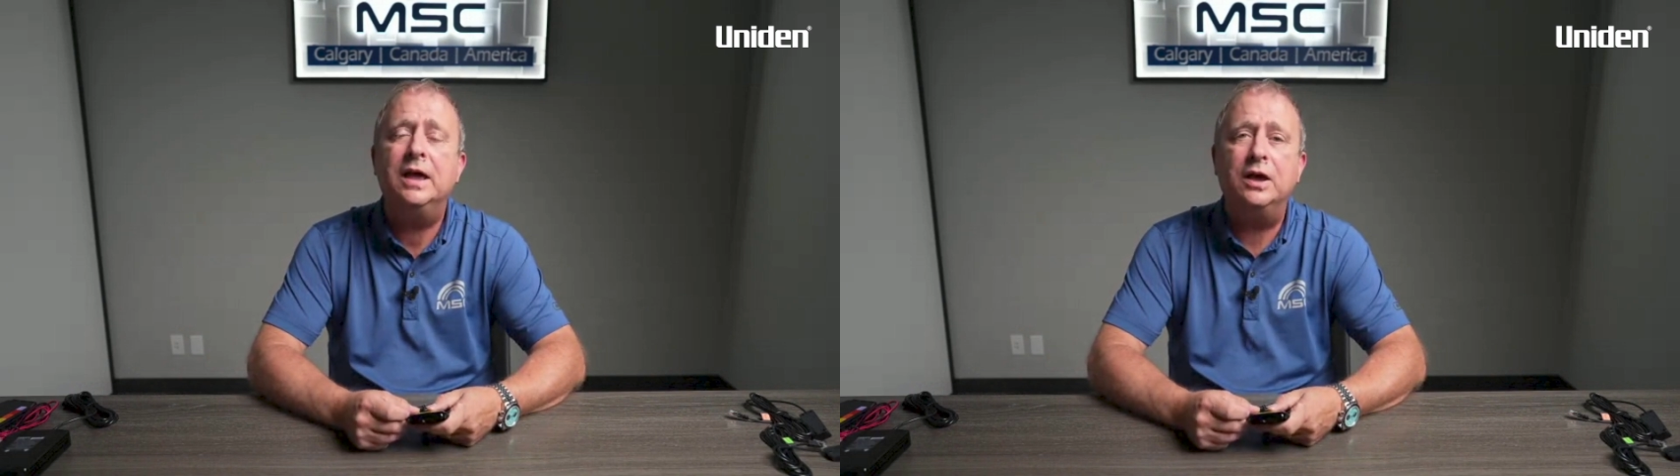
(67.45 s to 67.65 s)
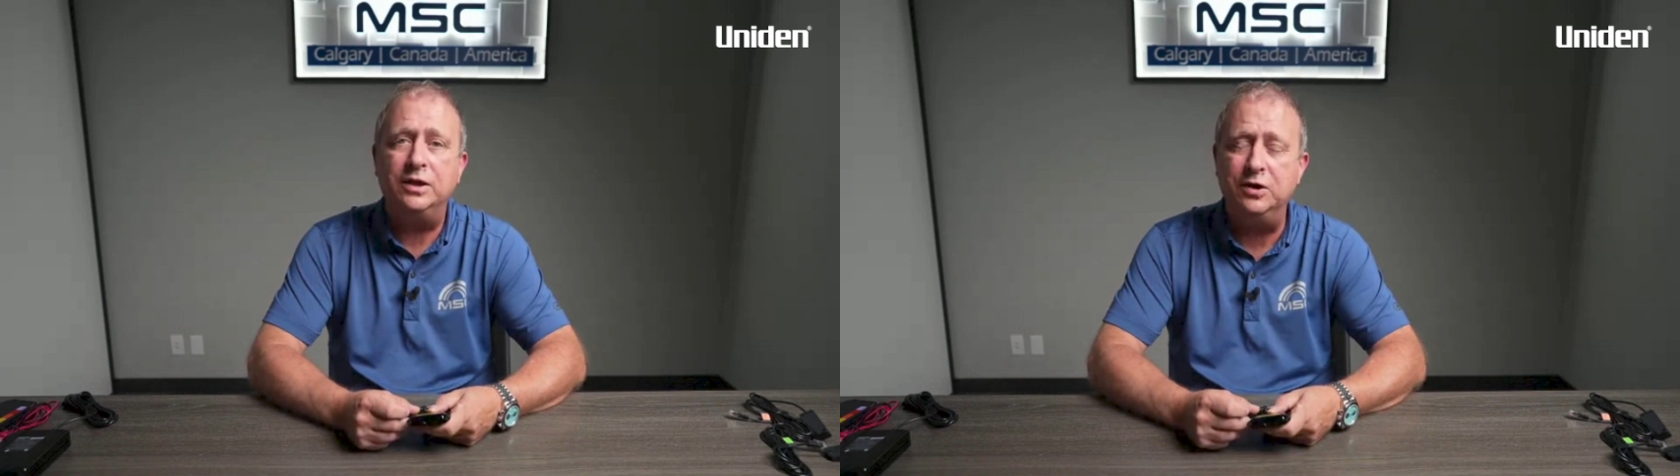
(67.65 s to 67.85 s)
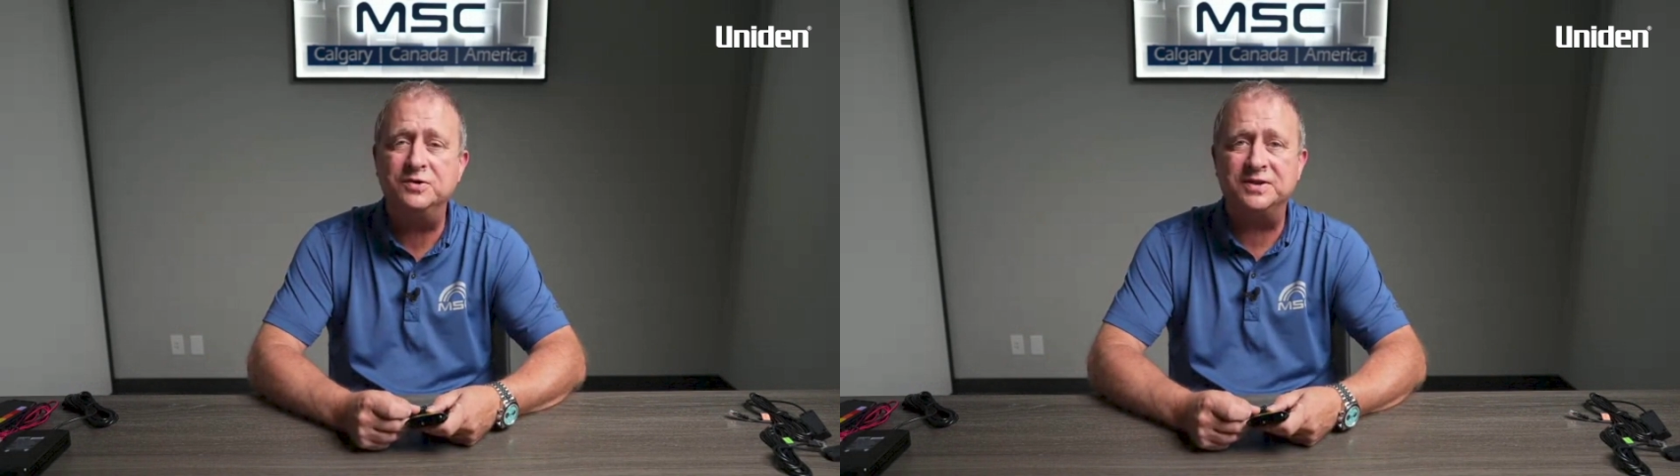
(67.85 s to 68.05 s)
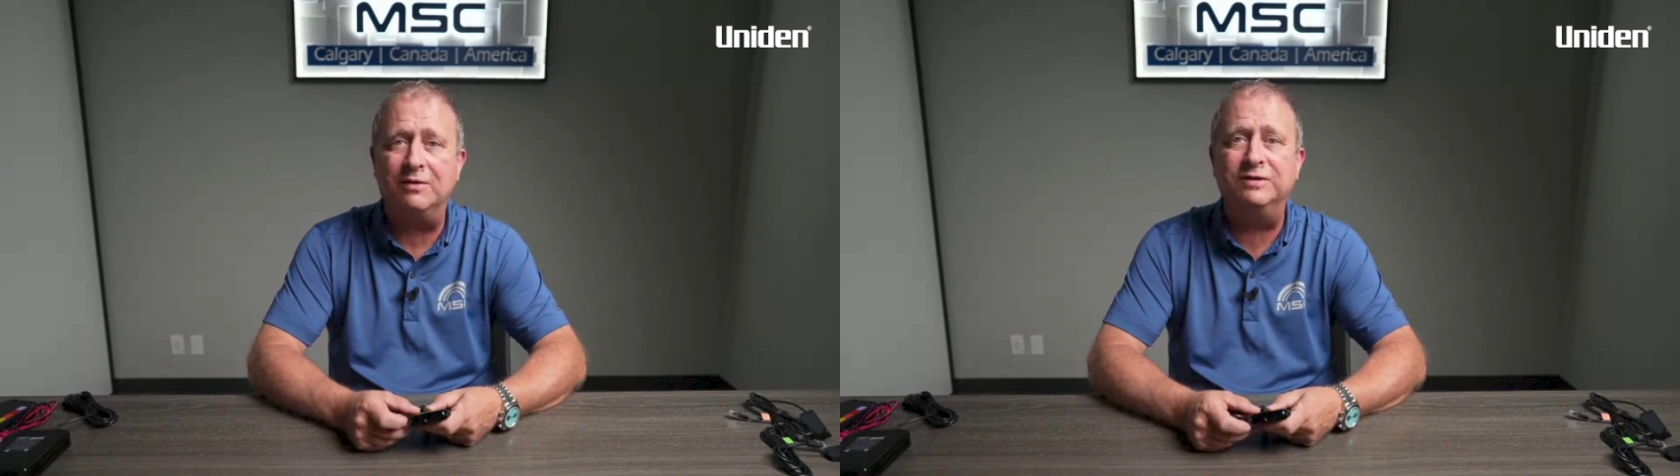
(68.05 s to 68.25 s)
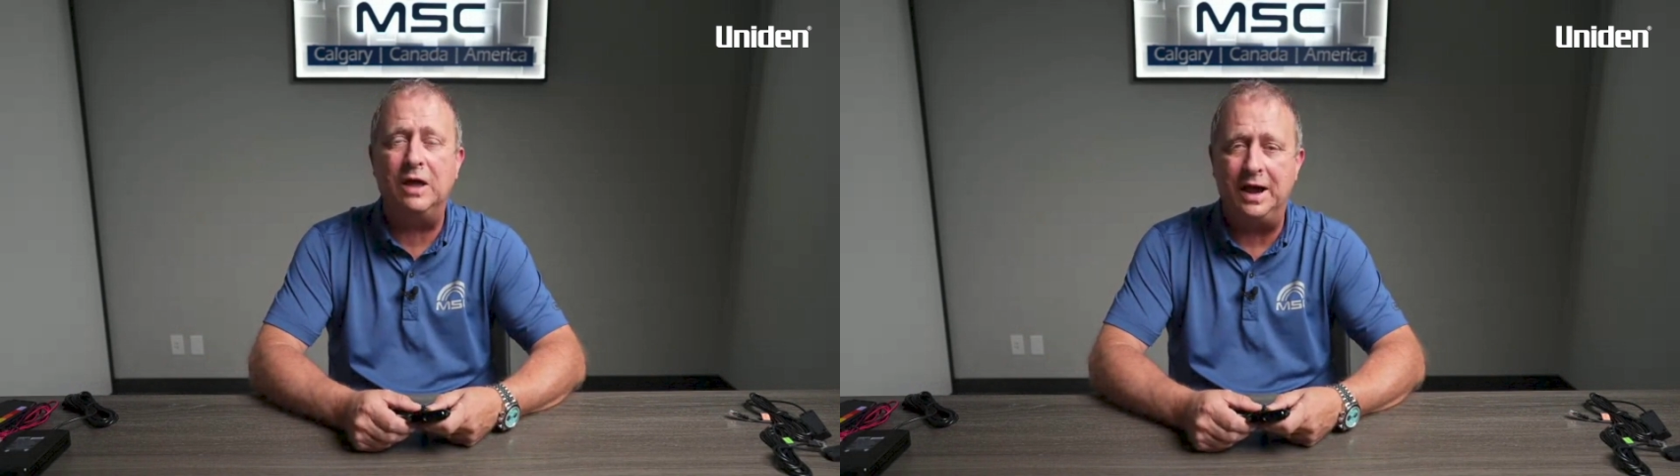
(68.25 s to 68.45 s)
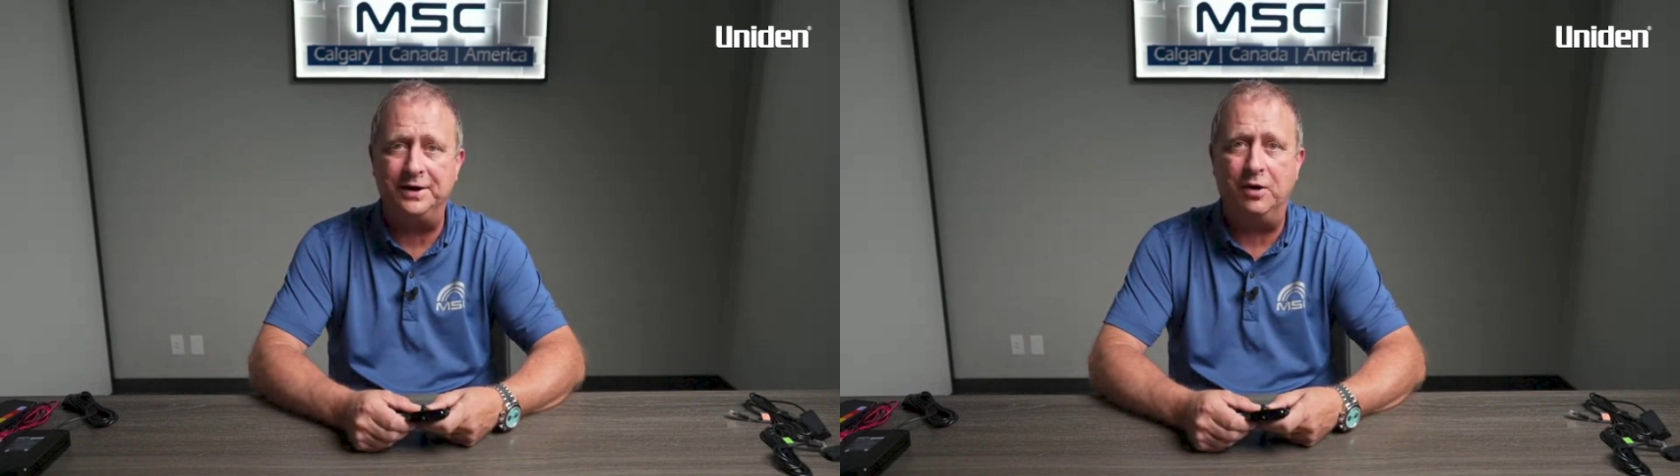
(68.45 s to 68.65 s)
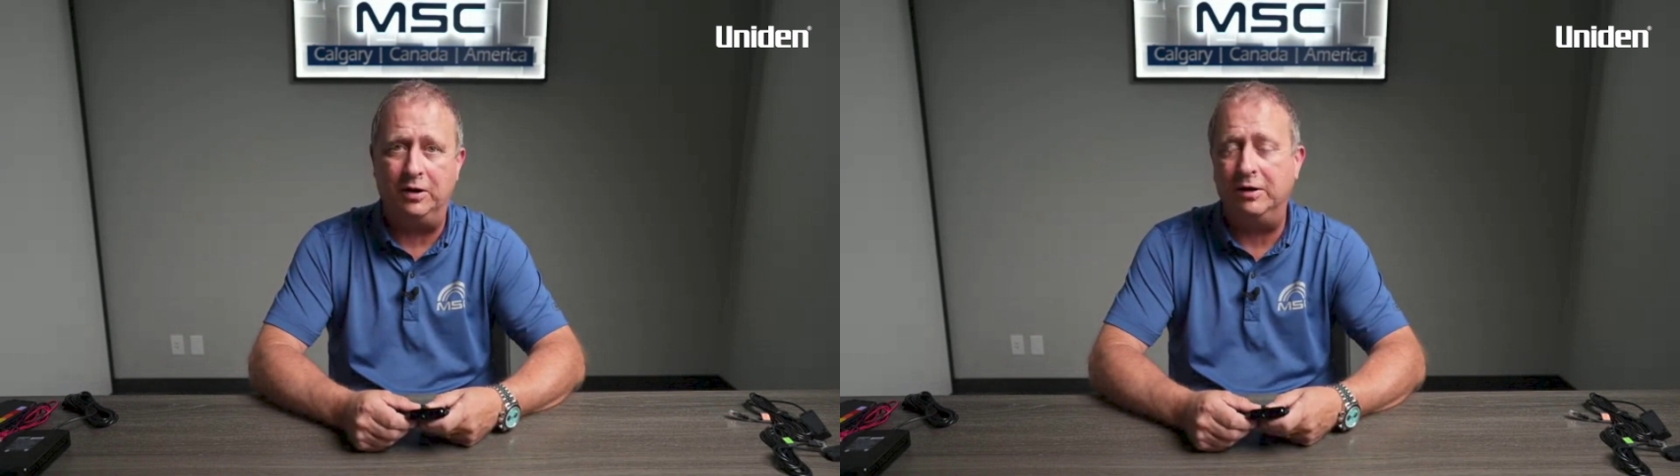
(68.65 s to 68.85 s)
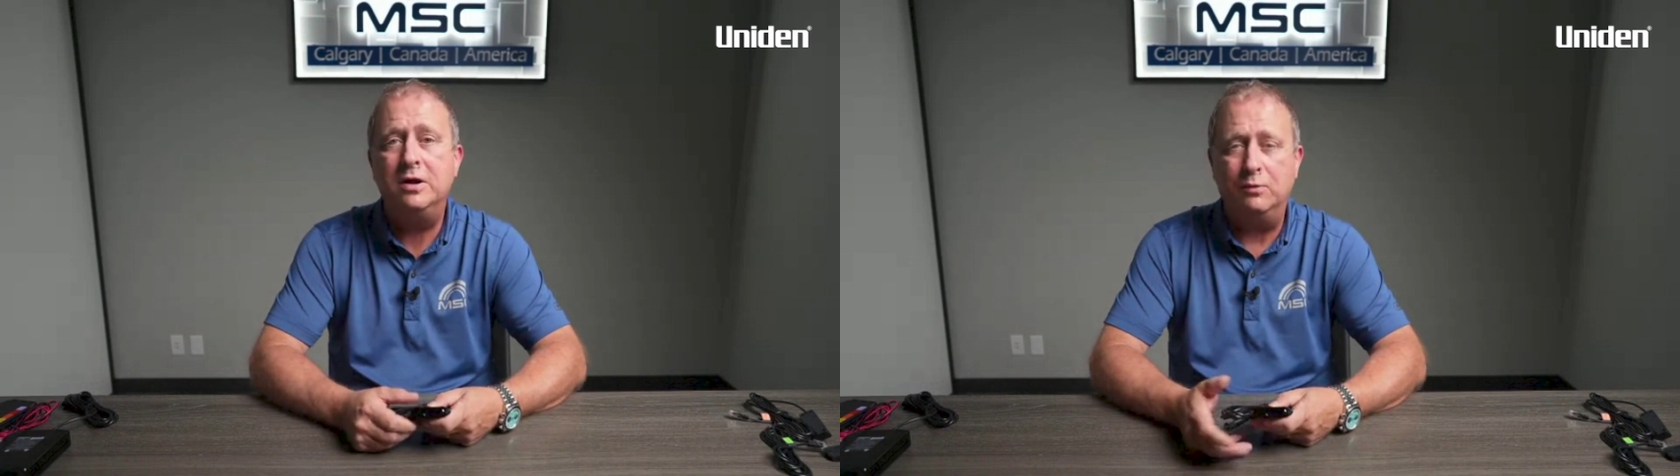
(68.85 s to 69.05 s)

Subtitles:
use of LiDAR,